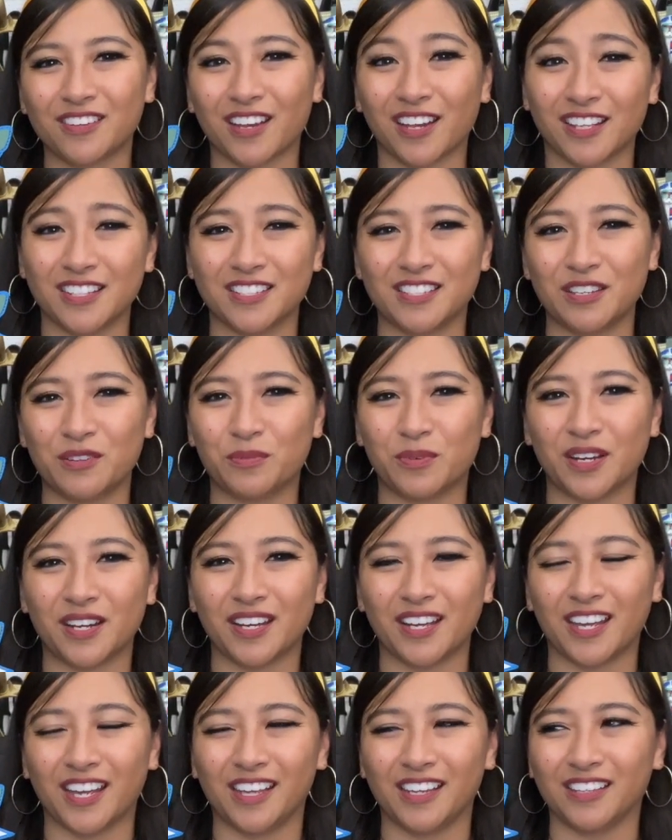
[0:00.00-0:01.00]
I can see
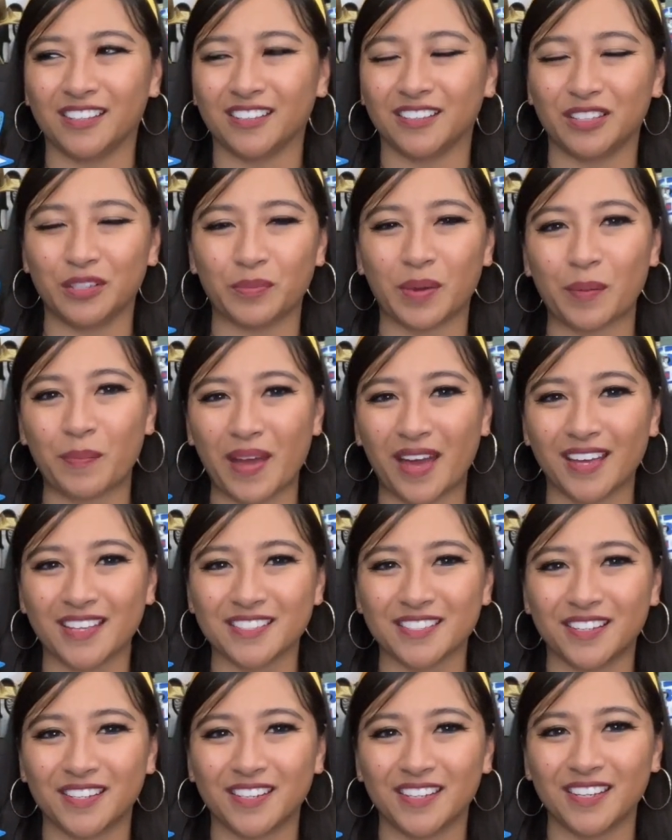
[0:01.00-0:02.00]
why you might
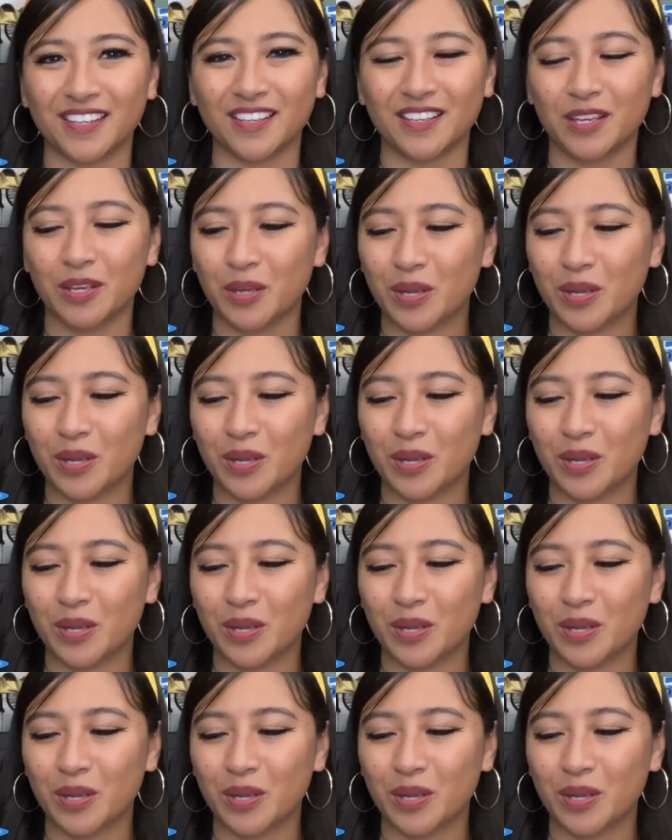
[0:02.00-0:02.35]
pass on it.